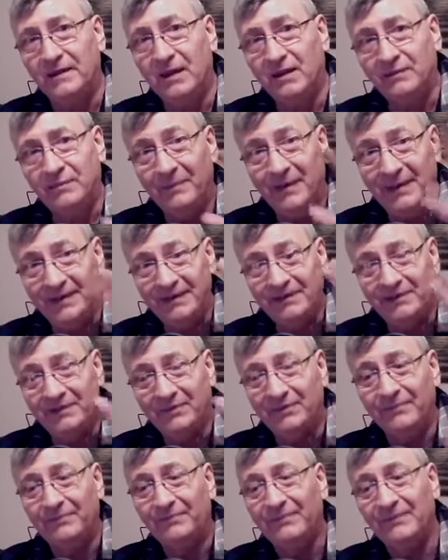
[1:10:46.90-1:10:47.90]
God bless
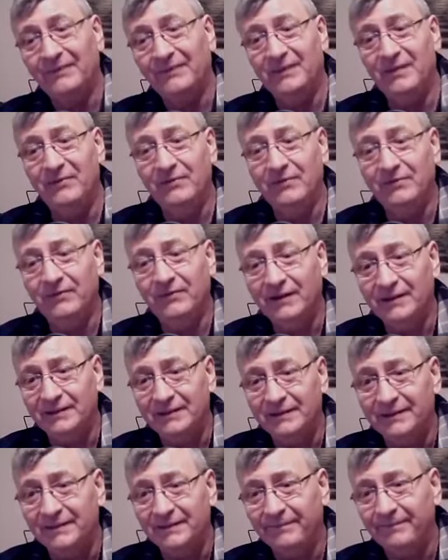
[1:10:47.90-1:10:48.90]
you. Love you,
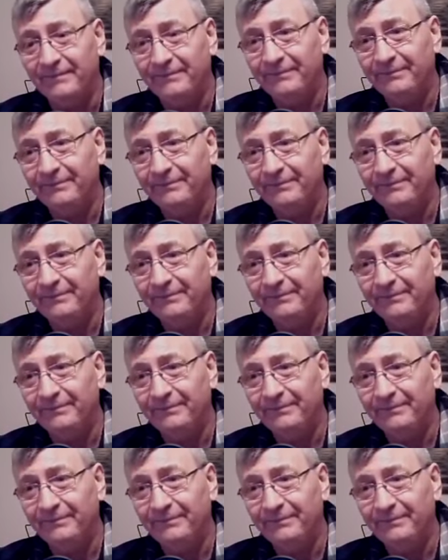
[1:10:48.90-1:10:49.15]
friends.